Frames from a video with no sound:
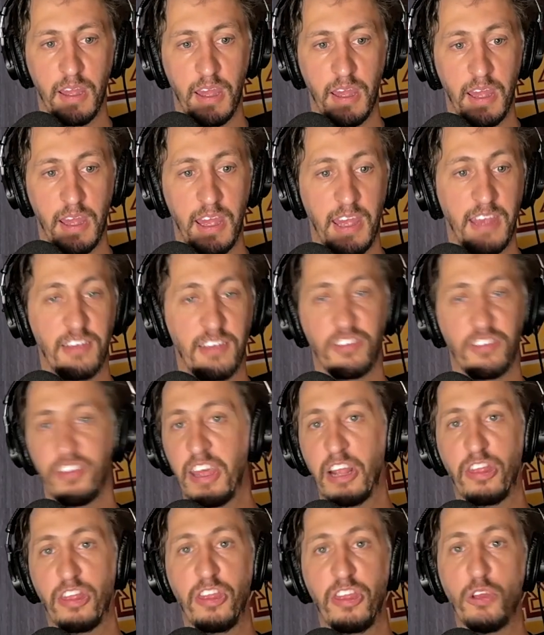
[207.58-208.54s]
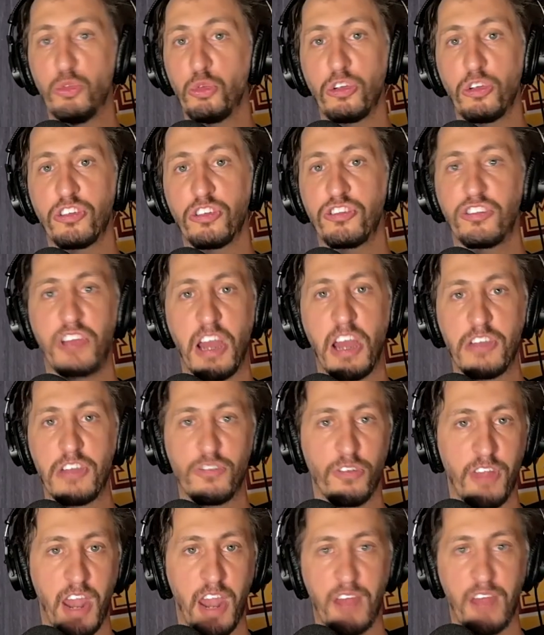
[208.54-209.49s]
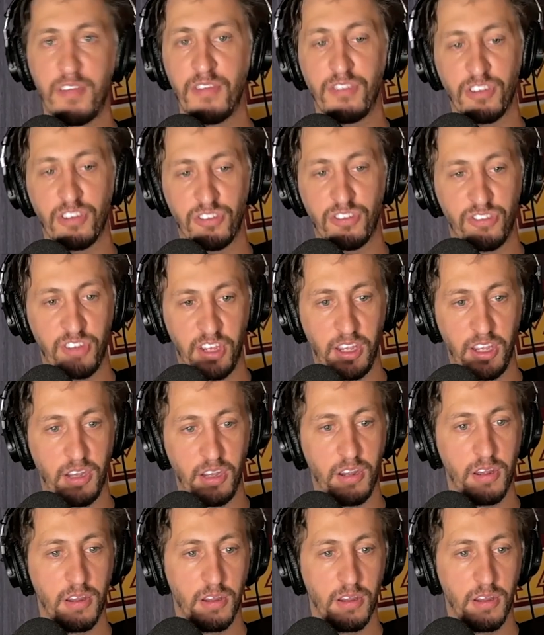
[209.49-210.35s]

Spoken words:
is like the worst schedule that I've ever seen